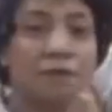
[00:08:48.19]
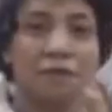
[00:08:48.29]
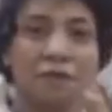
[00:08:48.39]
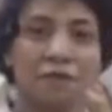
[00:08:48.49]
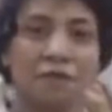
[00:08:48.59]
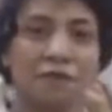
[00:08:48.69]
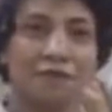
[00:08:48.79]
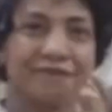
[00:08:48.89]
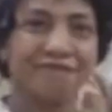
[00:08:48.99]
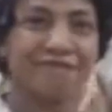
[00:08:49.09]

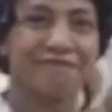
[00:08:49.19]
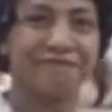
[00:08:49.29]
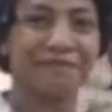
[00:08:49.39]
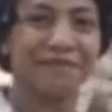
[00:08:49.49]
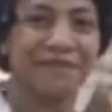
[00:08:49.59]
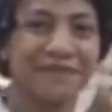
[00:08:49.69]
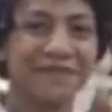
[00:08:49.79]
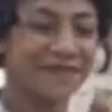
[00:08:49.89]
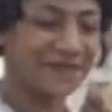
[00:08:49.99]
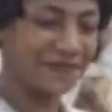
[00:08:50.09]

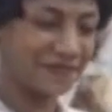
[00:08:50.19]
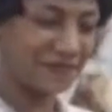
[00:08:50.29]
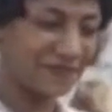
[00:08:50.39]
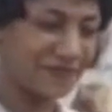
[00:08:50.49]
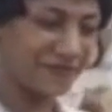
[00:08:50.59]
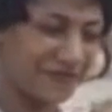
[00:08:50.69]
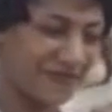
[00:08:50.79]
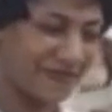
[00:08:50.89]
[no speech]